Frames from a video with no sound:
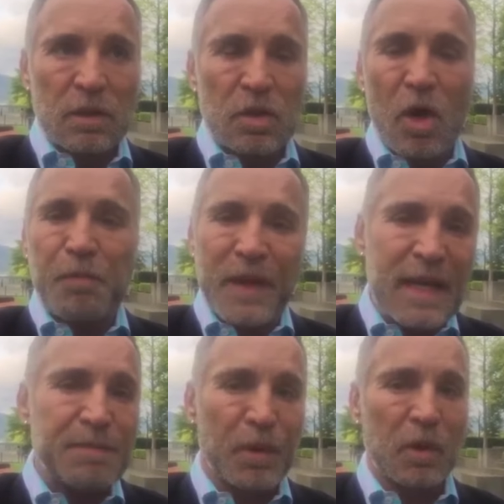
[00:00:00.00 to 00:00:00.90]
Your
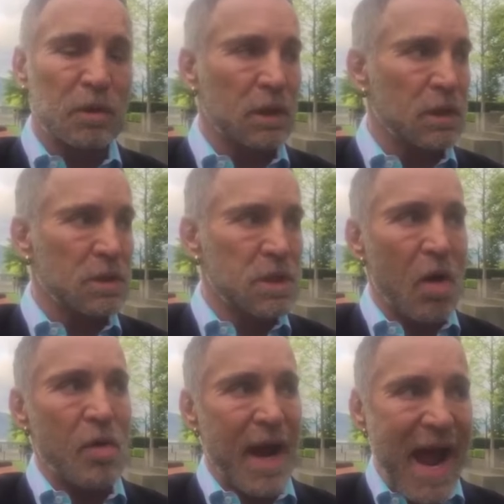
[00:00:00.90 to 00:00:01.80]
people
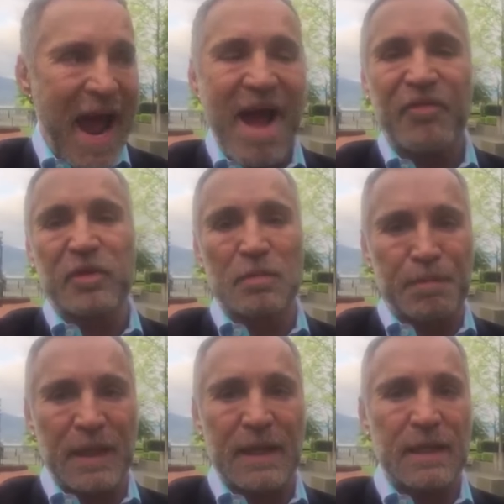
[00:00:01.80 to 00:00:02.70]
don't have to
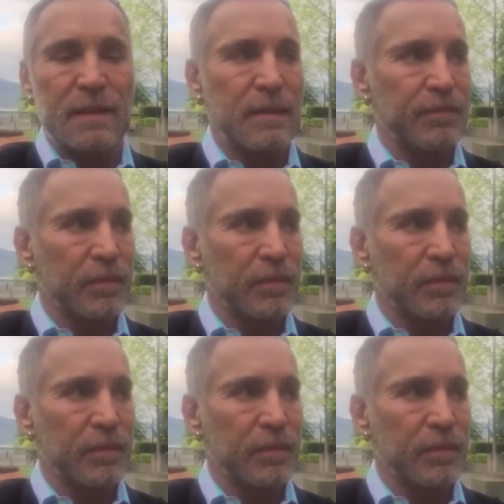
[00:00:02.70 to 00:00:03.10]
be